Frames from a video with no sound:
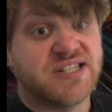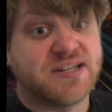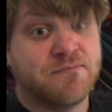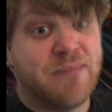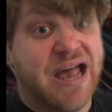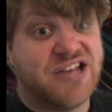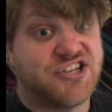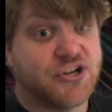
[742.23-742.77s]
some
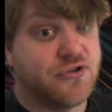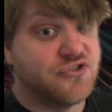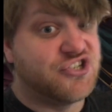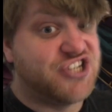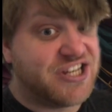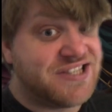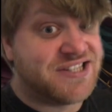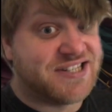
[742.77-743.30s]
magical
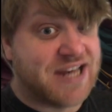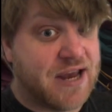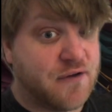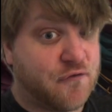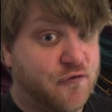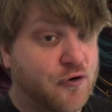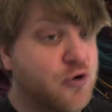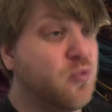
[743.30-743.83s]
ginseng
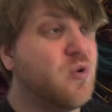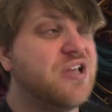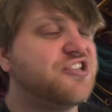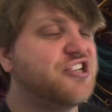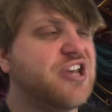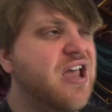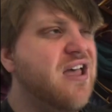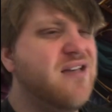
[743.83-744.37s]
fruit,
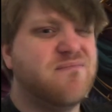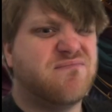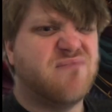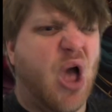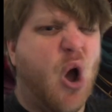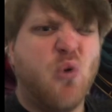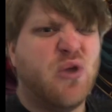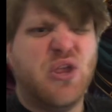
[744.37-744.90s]
which...
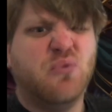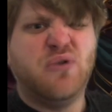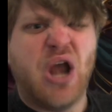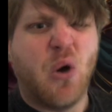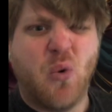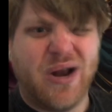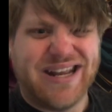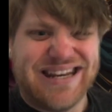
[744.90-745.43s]
oh, you
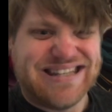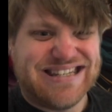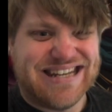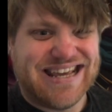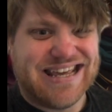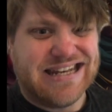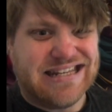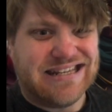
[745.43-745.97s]
know what it
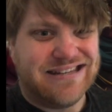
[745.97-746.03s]
did.